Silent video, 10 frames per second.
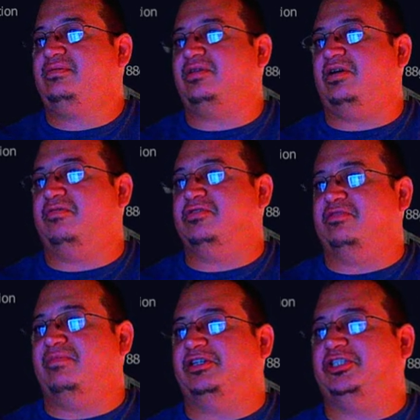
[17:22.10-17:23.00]
Always want
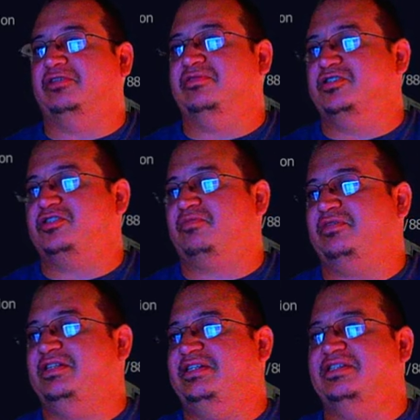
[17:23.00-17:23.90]
to make sure it just
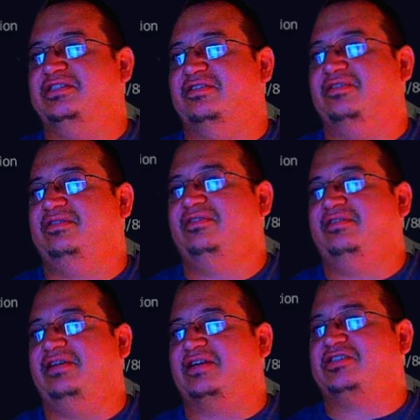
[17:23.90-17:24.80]
reads it
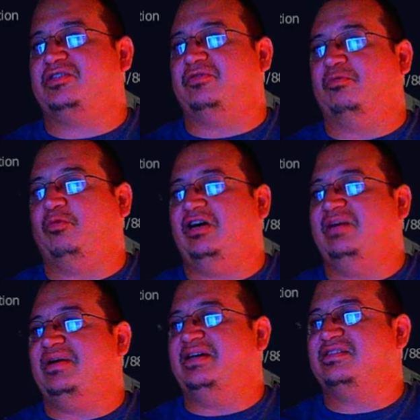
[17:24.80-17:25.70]
X or Y
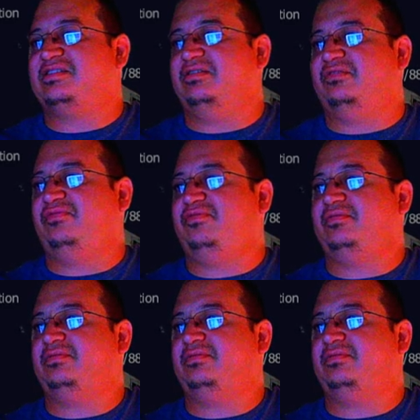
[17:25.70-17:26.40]
by itself.